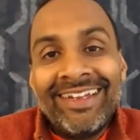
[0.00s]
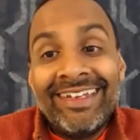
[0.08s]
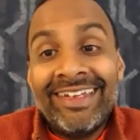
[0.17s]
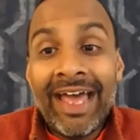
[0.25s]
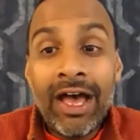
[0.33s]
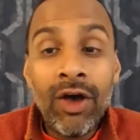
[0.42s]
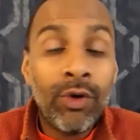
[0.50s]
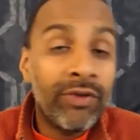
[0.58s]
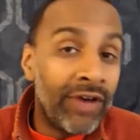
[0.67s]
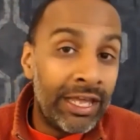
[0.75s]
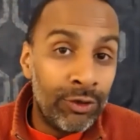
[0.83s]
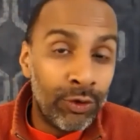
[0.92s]
now
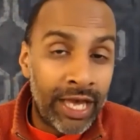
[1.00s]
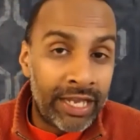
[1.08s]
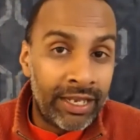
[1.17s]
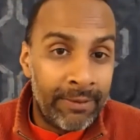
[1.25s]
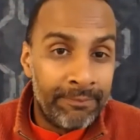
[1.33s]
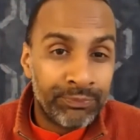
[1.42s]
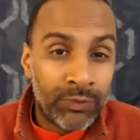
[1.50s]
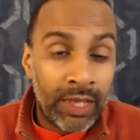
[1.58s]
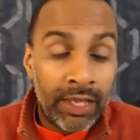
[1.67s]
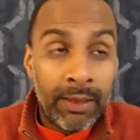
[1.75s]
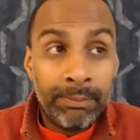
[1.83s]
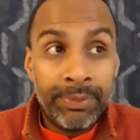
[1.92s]
if I look at it,
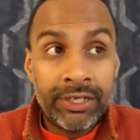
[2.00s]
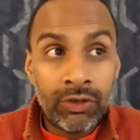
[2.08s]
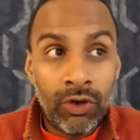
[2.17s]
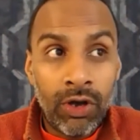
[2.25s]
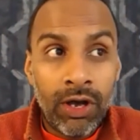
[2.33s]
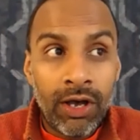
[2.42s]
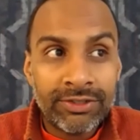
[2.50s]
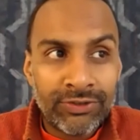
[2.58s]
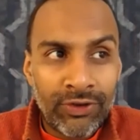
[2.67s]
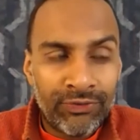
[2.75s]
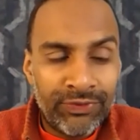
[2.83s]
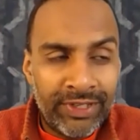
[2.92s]
because
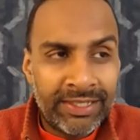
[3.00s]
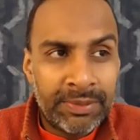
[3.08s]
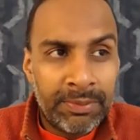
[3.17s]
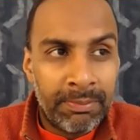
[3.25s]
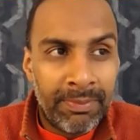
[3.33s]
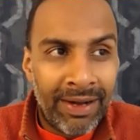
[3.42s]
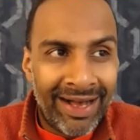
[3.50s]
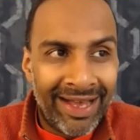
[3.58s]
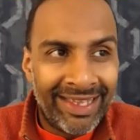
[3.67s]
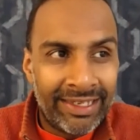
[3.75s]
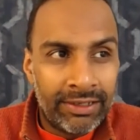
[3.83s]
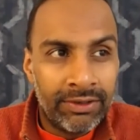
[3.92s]
of this
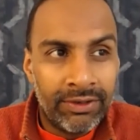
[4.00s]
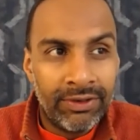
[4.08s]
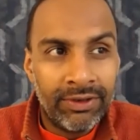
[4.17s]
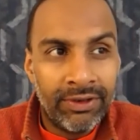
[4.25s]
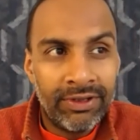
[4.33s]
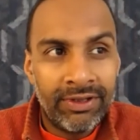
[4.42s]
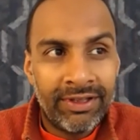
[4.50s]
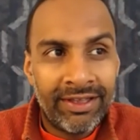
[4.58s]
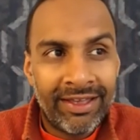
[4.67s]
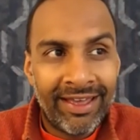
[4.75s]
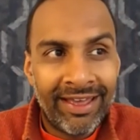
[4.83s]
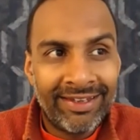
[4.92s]
mind
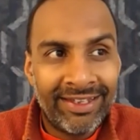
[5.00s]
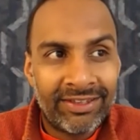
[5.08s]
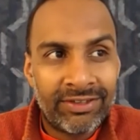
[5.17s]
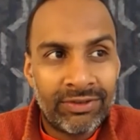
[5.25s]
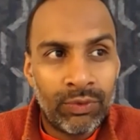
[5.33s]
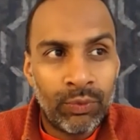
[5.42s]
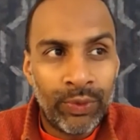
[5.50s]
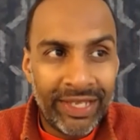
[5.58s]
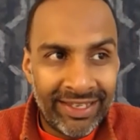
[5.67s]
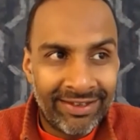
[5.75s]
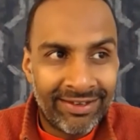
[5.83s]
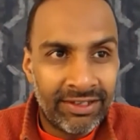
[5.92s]
and its
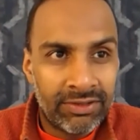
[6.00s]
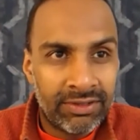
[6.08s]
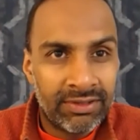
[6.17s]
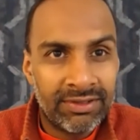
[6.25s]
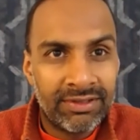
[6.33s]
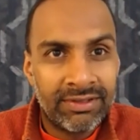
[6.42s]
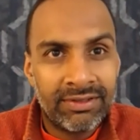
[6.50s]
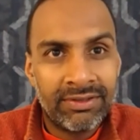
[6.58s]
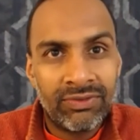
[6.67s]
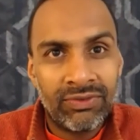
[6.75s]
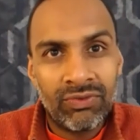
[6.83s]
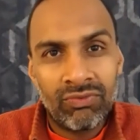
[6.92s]

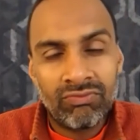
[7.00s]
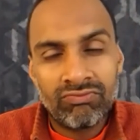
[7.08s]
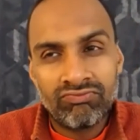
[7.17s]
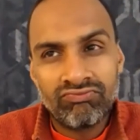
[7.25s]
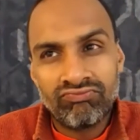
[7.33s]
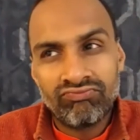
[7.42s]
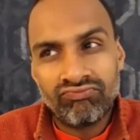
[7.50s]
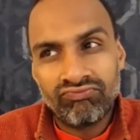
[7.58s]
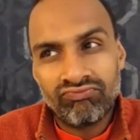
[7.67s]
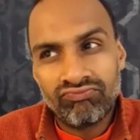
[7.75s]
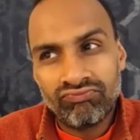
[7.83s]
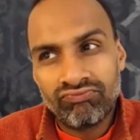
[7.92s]
weaknesses,
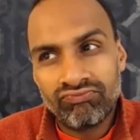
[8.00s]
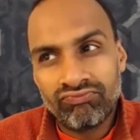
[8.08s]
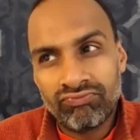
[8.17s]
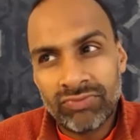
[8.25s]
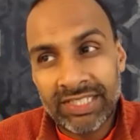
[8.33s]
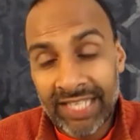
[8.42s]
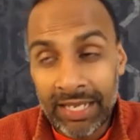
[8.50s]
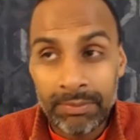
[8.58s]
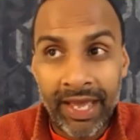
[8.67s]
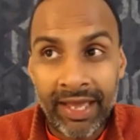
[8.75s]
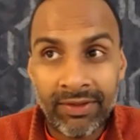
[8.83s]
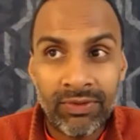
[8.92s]

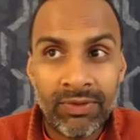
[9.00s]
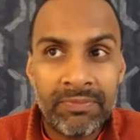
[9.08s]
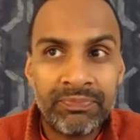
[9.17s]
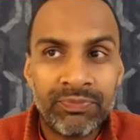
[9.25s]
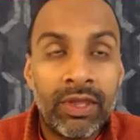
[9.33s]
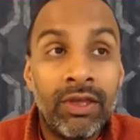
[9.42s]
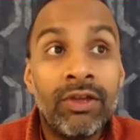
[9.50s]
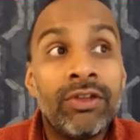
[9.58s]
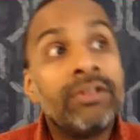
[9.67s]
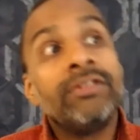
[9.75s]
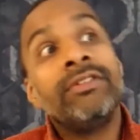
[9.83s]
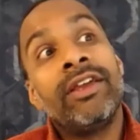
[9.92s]
setbacks,
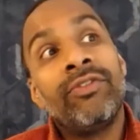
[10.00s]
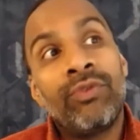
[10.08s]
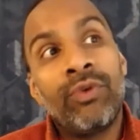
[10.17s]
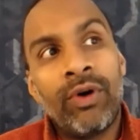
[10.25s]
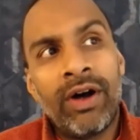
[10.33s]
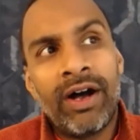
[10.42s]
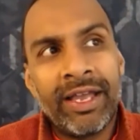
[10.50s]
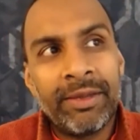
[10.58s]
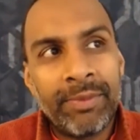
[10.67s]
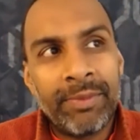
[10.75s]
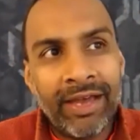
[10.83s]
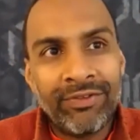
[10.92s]
therefore I
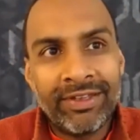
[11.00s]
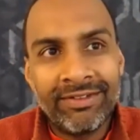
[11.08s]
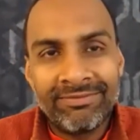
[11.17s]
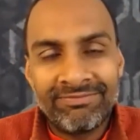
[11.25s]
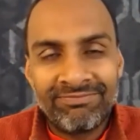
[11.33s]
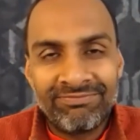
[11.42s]
am having